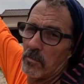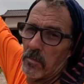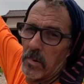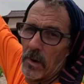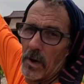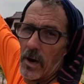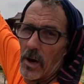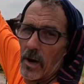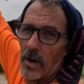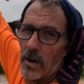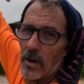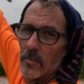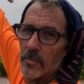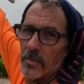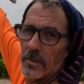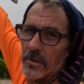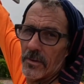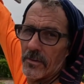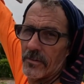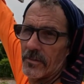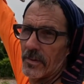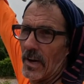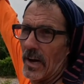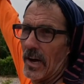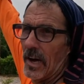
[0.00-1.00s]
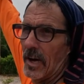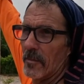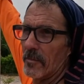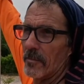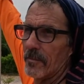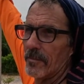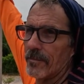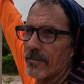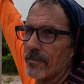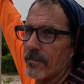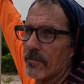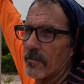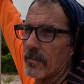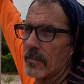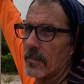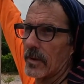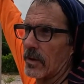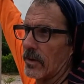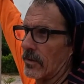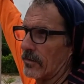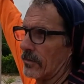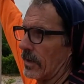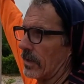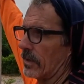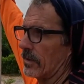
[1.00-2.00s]
bar up at the top
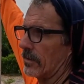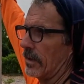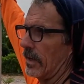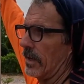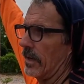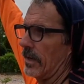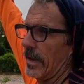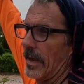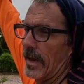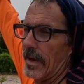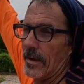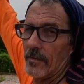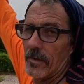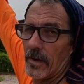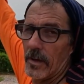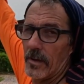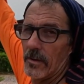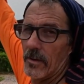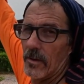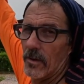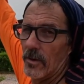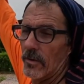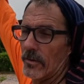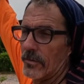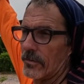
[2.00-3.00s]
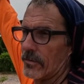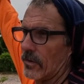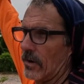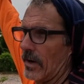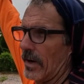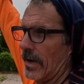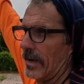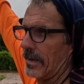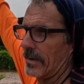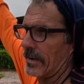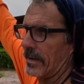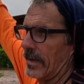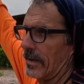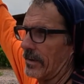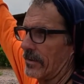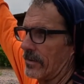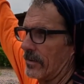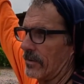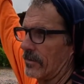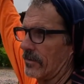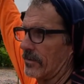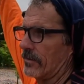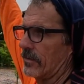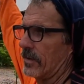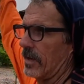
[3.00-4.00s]
because they didn't have any of those, so I had to get
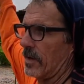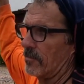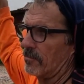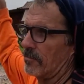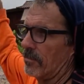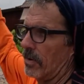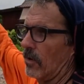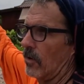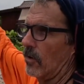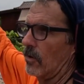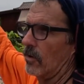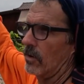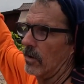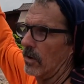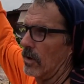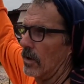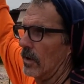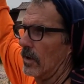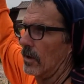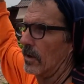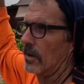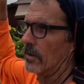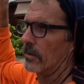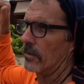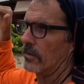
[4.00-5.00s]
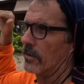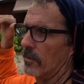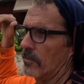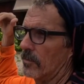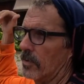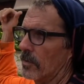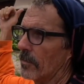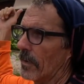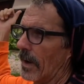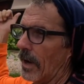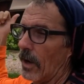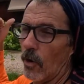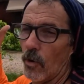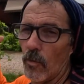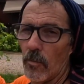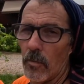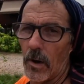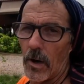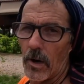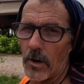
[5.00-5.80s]
the step pole and put my own